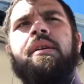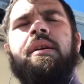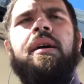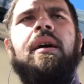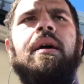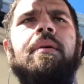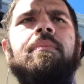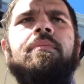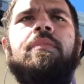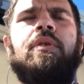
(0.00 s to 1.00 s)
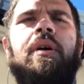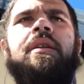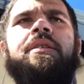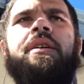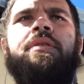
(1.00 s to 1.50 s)
I
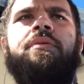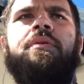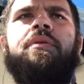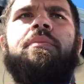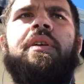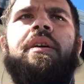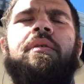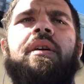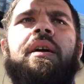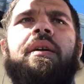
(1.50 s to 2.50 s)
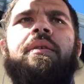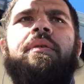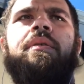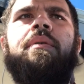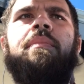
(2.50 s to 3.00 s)
discussed with him, like, okay,
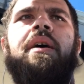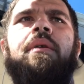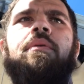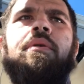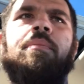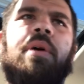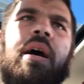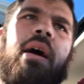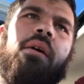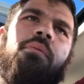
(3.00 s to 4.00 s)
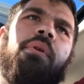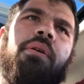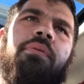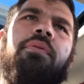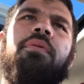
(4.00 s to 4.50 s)
you can buy a coil pack.
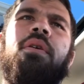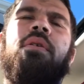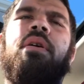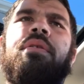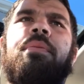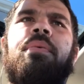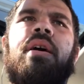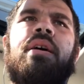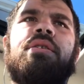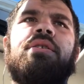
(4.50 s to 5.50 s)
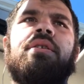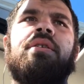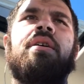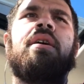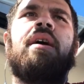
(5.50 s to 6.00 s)
We figured out the price,
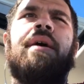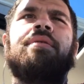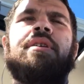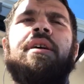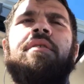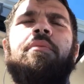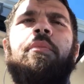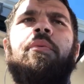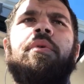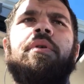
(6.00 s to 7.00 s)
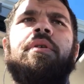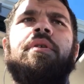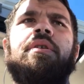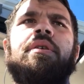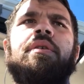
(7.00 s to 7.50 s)
and I was gonna give him a really
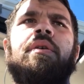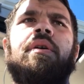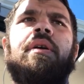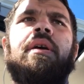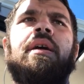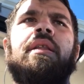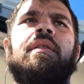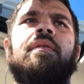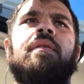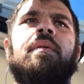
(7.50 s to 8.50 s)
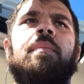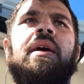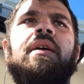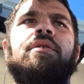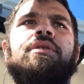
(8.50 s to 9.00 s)
good deal on it, and the
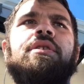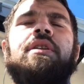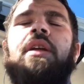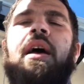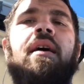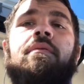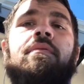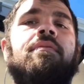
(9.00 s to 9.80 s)
man just didn't have